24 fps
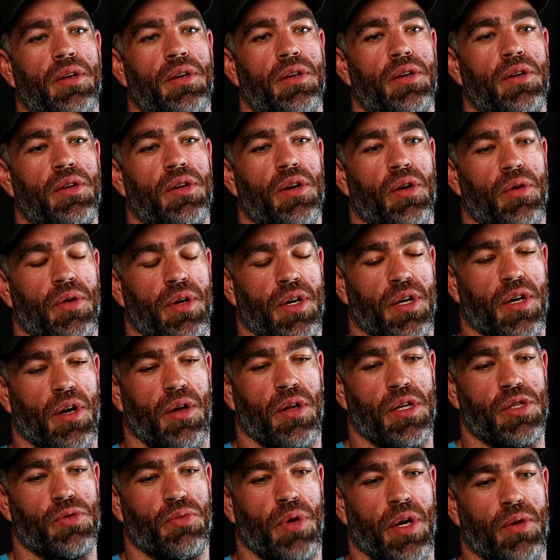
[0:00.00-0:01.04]
In a
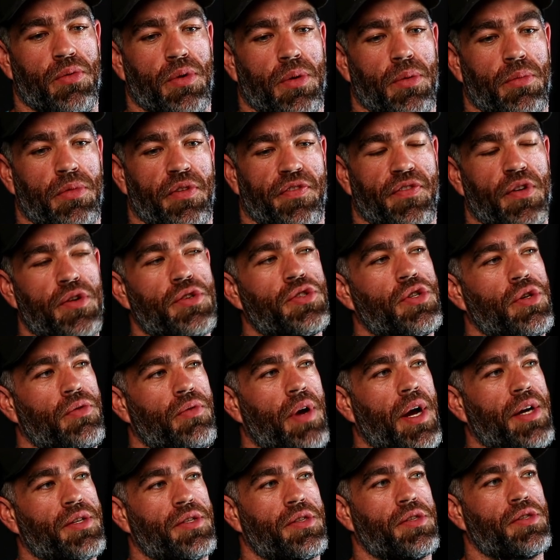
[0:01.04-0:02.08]
college weight room, the first two
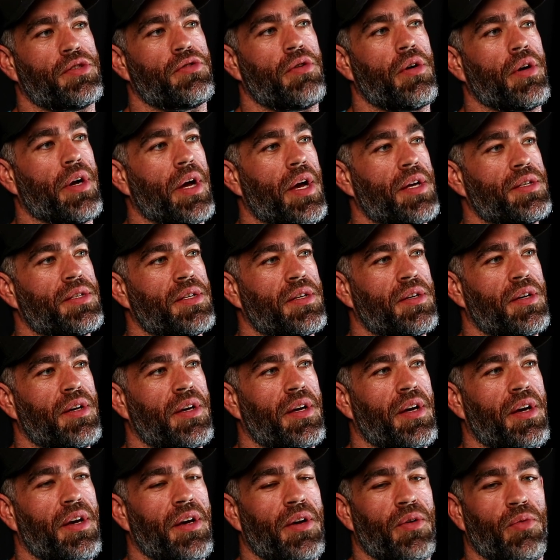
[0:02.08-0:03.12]
racks are the strong guys.
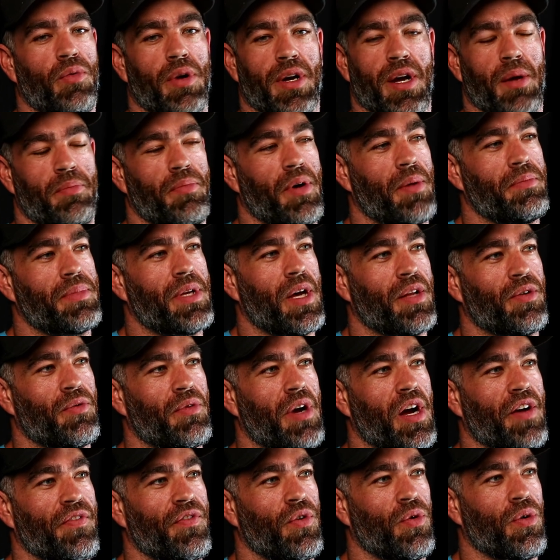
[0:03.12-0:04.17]
I got bumped down to
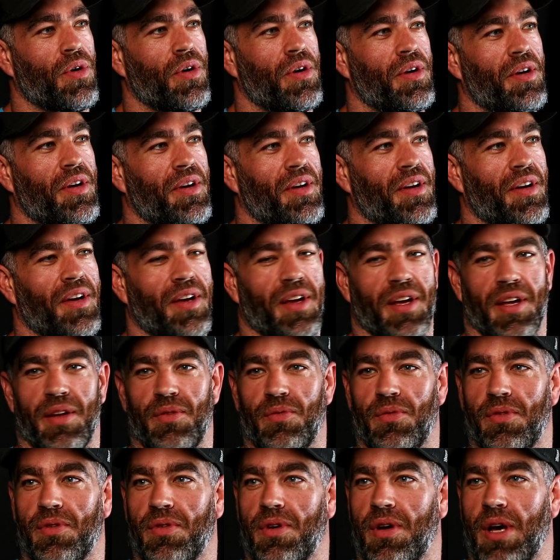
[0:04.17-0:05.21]
rack 4.
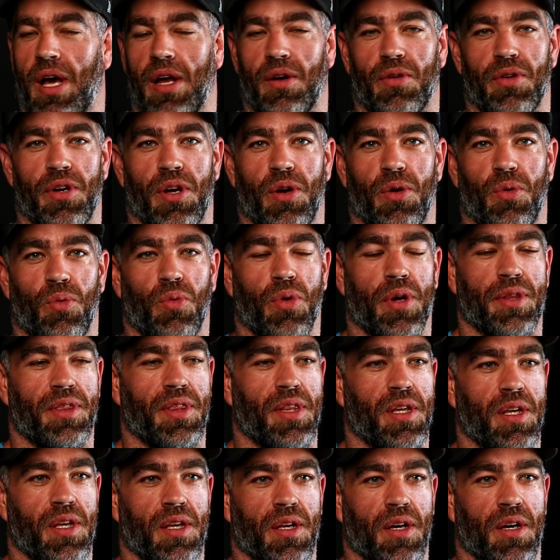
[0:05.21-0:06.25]
And I don't know what
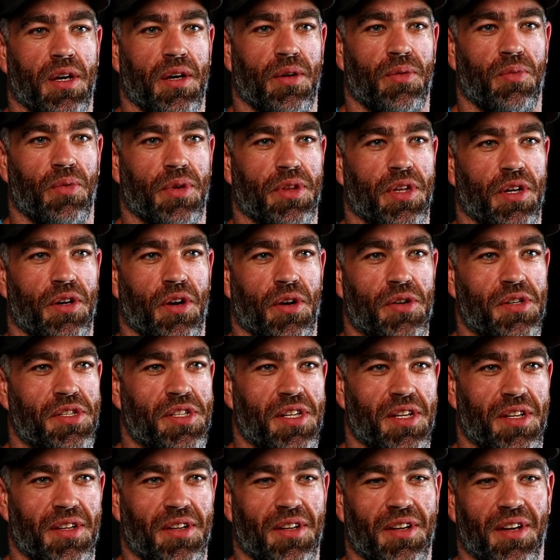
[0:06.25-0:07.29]
the
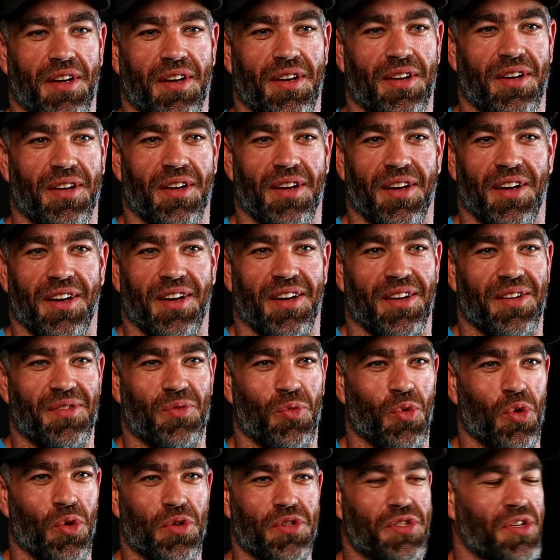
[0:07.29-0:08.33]
cursing
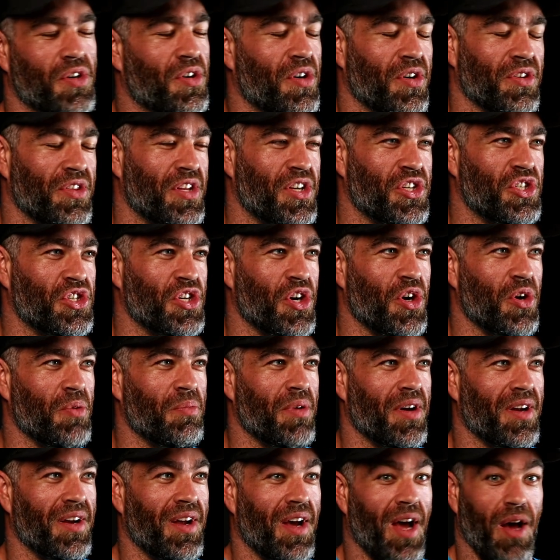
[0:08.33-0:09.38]
rules are on this show,
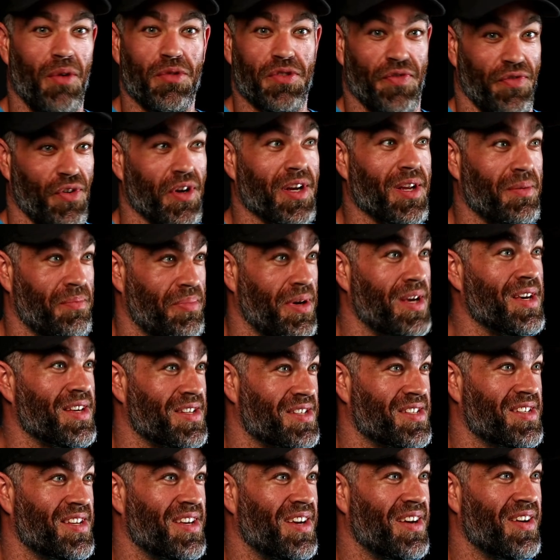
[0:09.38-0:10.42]
but I was freaking pissed.
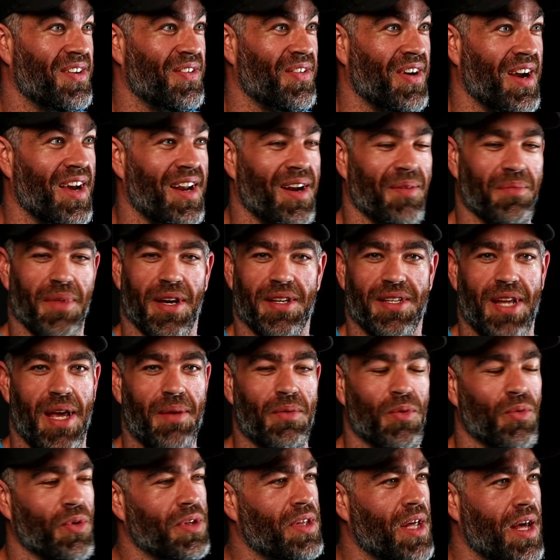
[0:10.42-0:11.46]
Right? I'm like,
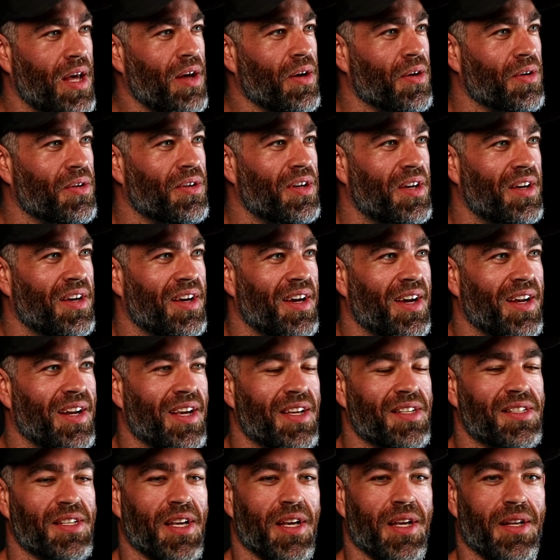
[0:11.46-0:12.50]
Damon, what the hell? And
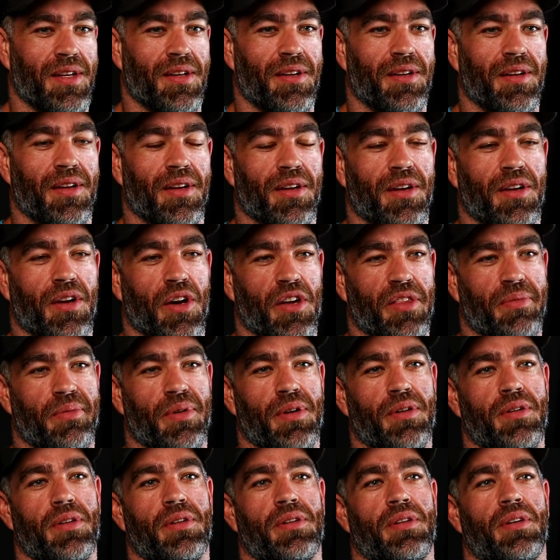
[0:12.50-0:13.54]
he said,
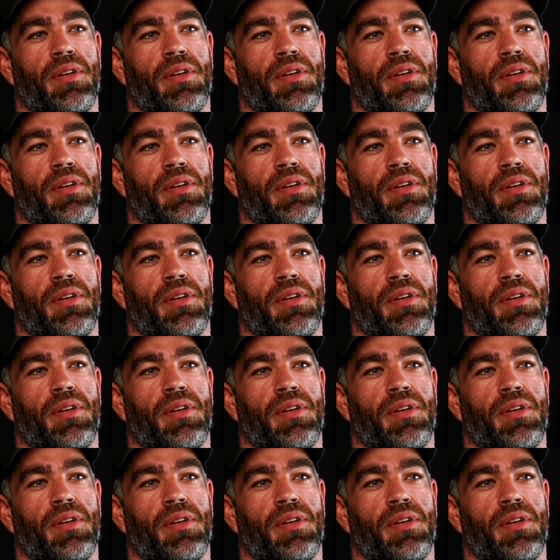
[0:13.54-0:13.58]
Cuthbert,